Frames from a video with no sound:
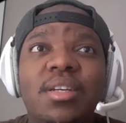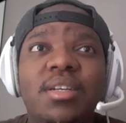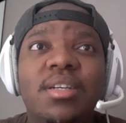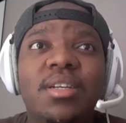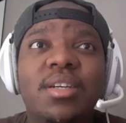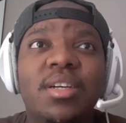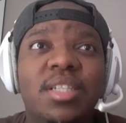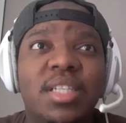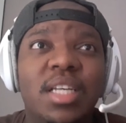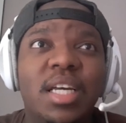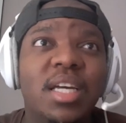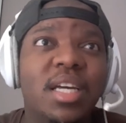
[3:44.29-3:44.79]

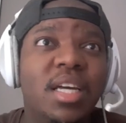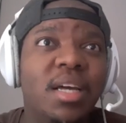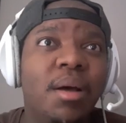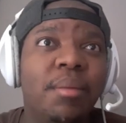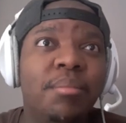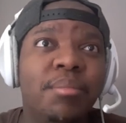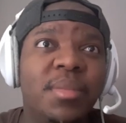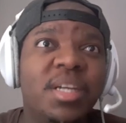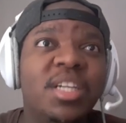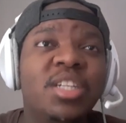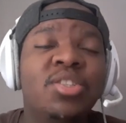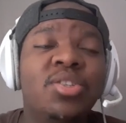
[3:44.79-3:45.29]
Because
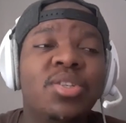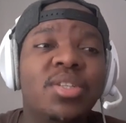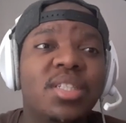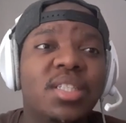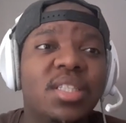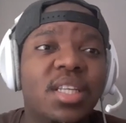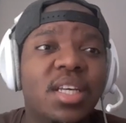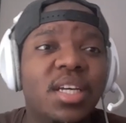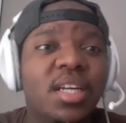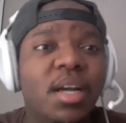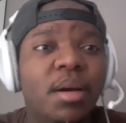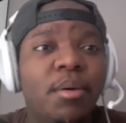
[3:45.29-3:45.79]
I'm
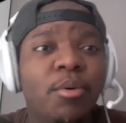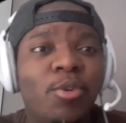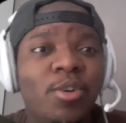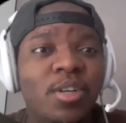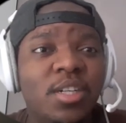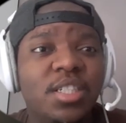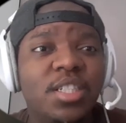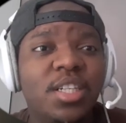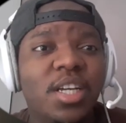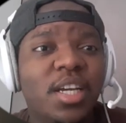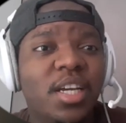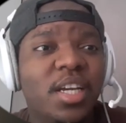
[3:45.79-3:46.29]
interested. I want
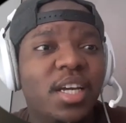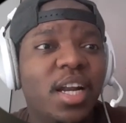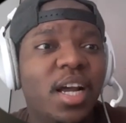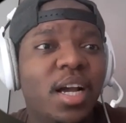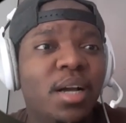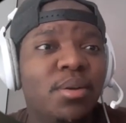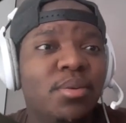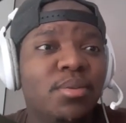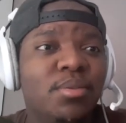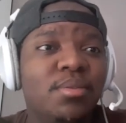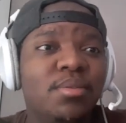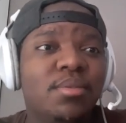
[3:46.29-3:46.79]
to check it
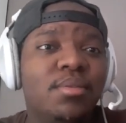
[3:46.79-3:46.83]
out.